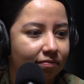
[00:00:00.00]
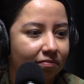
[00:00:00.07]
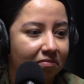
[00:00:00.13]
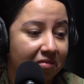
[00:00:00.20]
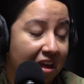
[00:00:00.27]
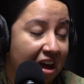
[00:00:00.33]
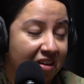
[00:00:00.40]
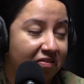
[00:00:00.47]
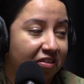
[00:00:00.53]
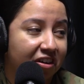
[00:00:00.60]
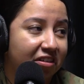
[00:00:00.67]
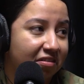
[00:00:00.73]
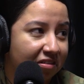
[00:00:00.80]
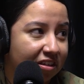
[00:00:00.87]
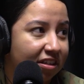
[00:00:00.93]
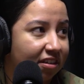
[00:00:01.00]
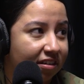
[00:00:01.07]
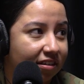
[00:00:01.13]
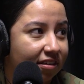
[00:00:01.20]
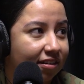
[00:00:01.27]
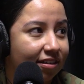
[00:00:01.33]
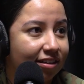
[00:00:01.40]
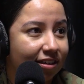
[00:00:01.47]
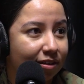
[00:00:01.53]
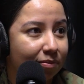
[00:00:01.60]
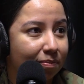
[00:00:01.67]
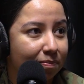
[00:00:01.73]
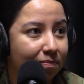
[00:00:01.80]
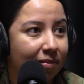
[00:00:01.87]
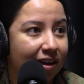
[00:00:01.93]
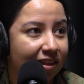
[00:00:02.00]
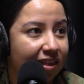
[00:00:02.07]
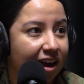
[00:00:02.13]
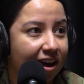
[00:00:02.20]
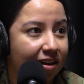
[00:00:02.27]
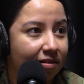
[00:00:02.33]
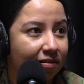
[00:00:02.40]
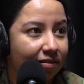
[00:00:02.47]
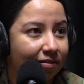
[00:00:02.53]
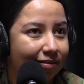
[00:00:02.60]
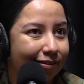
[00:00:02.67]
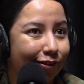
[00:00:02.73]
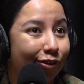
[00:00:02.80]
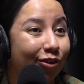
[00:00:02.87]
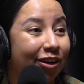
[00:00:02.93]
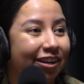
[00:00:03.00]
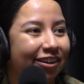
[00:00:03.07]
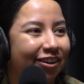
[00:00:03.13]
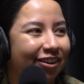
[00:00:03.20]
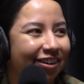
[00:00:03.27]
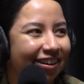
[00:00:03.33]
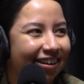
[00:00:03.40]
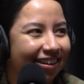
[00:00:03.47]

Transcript: the effort to make that greener.